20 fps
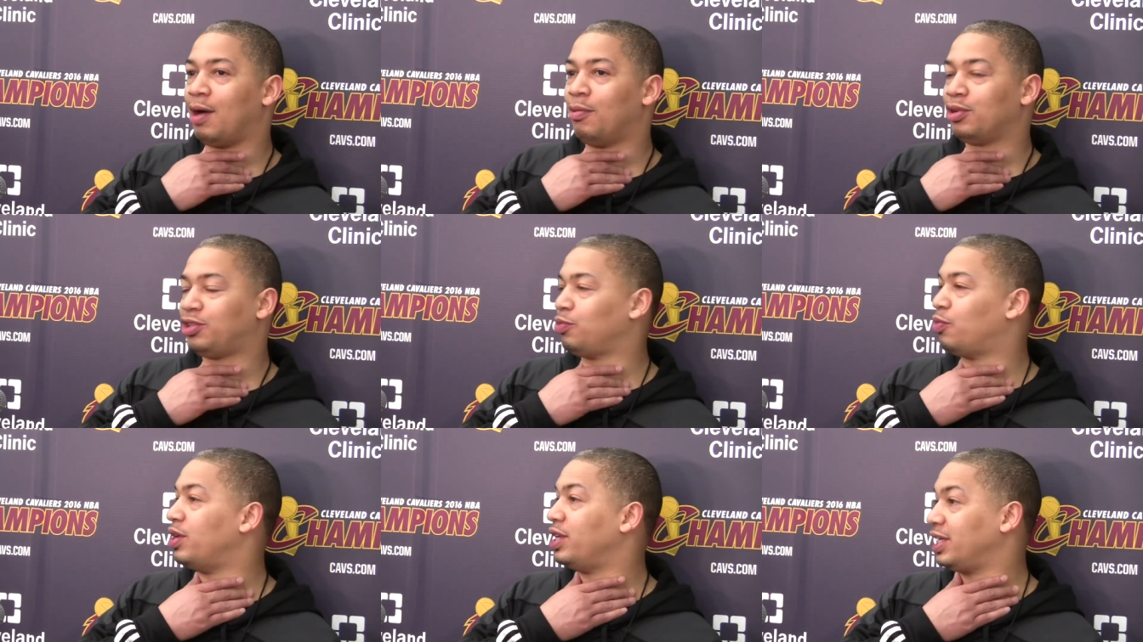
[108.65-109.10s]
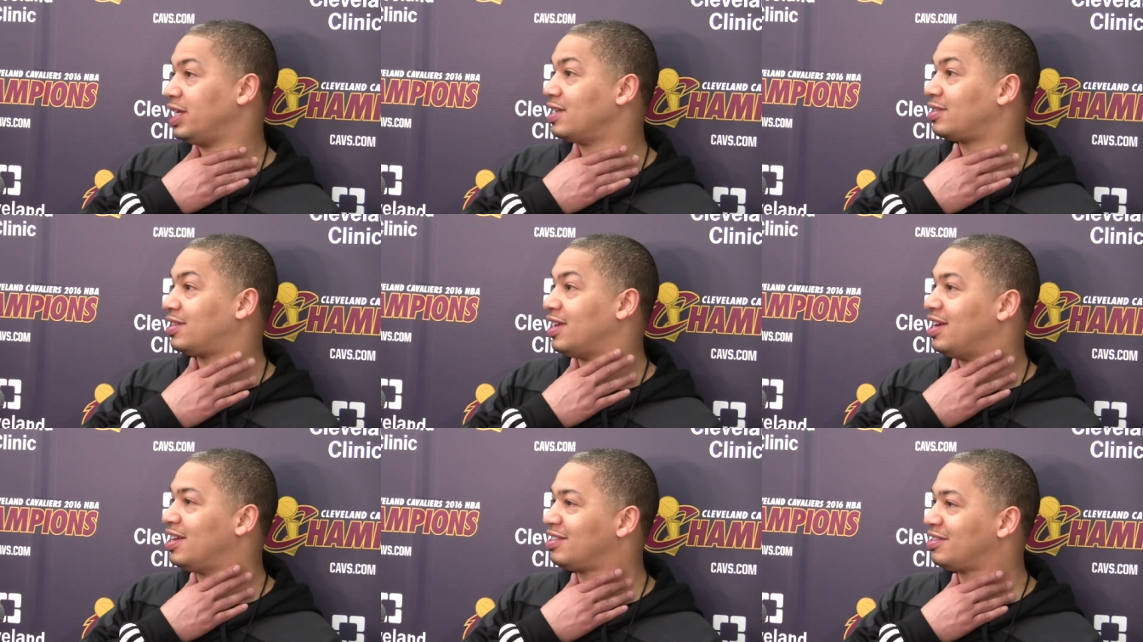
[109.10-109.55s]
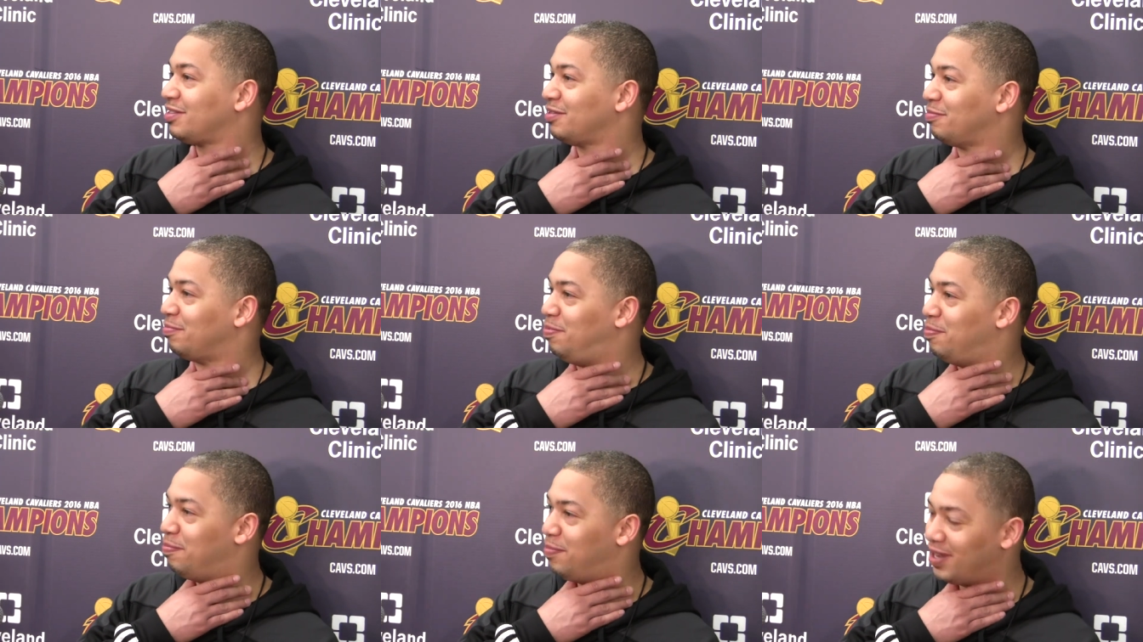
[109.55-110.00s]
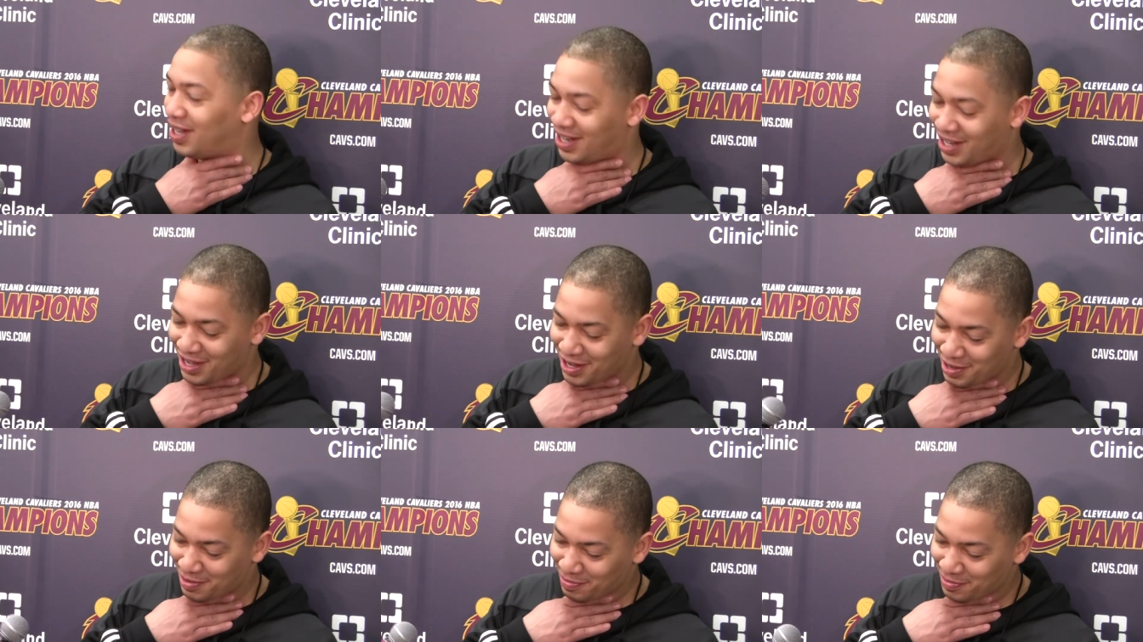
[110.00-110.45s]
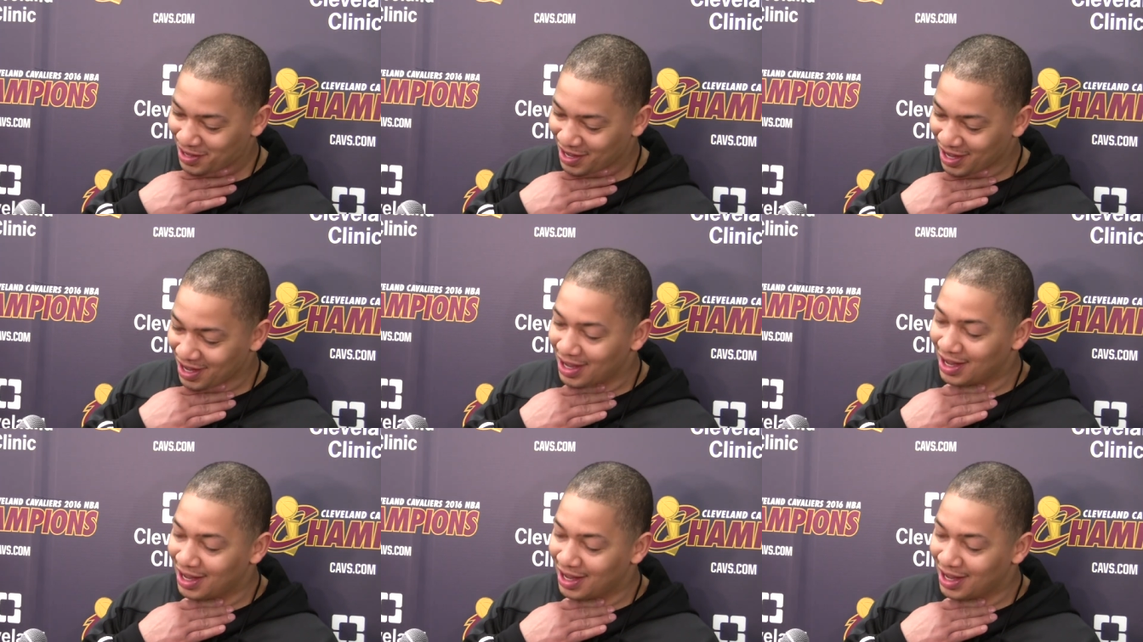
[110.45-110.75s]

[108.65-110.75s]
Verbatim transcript: I wish it wasn't against us, but um,